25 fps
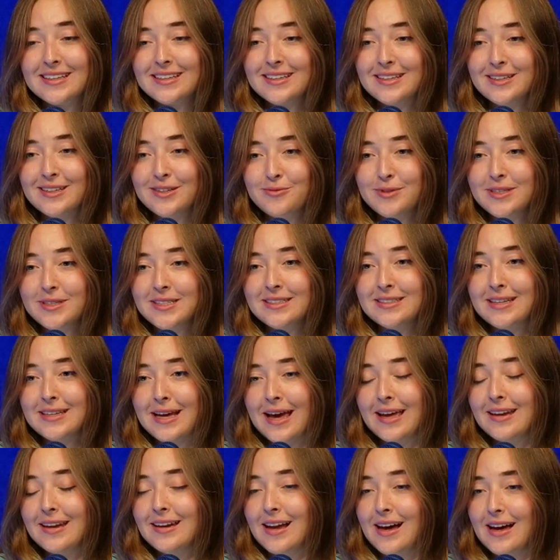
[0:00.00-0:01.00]
a
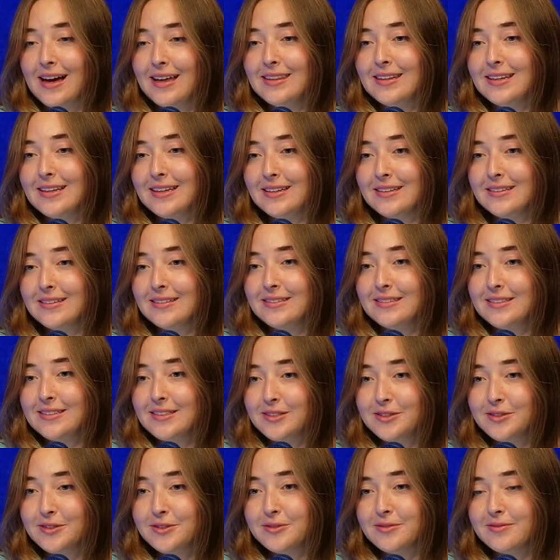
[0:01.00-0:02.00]
headline that
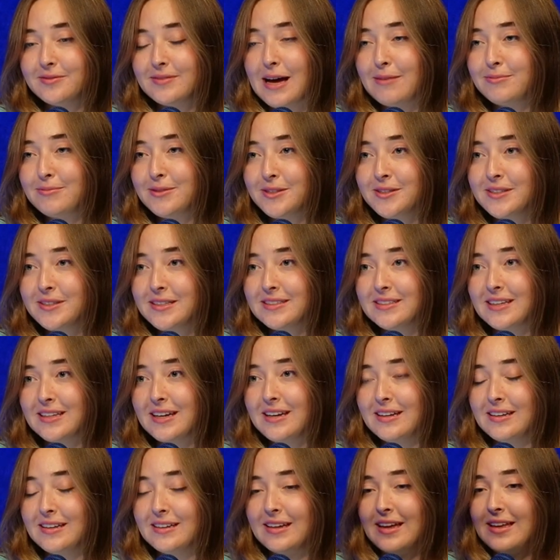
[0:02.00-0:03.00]
you'll absolutely
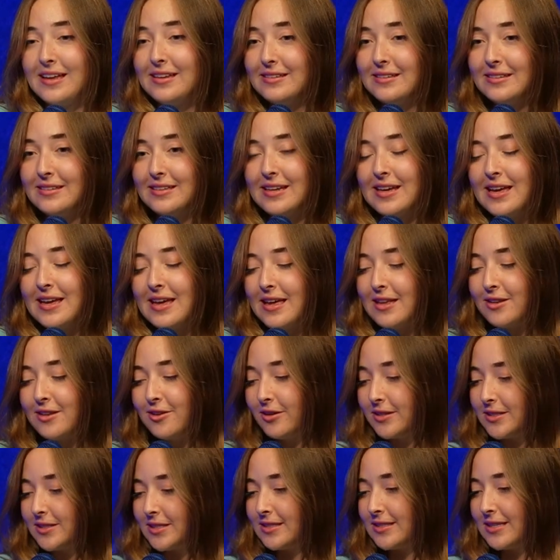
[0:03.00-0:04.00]
see, and
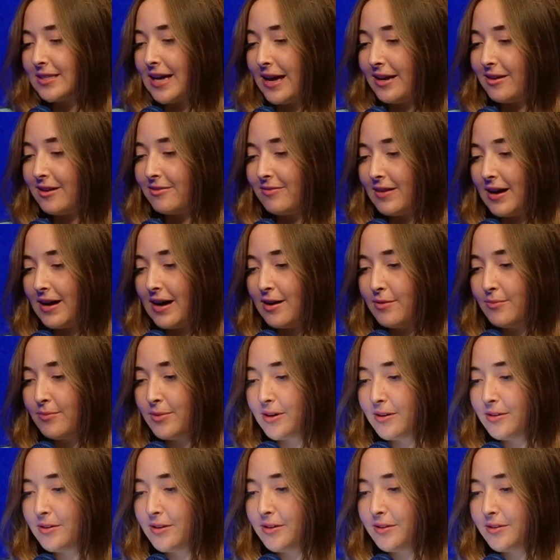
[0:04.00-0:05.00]
not just the AFR,
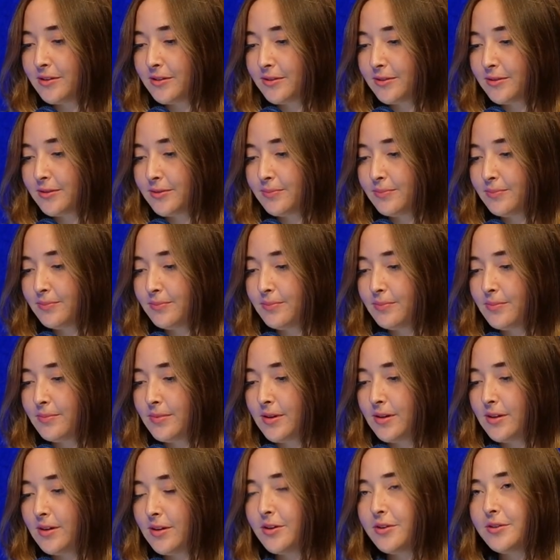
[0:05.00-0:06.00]
but on your,
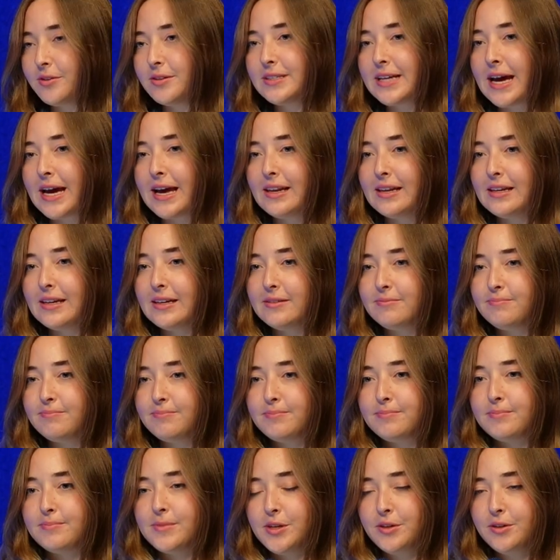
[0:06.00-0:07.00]
daily
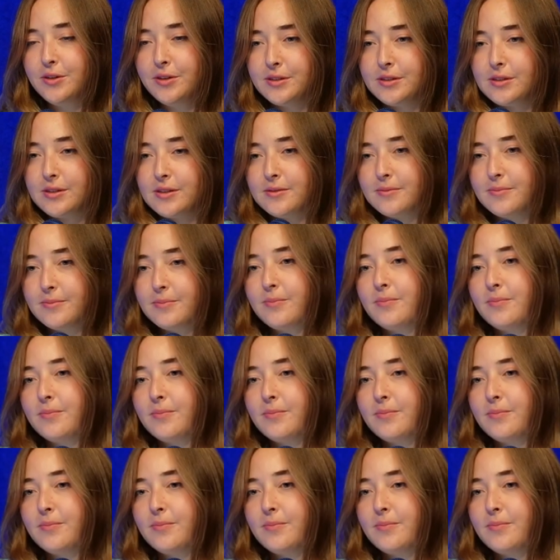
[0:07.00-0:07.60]
news.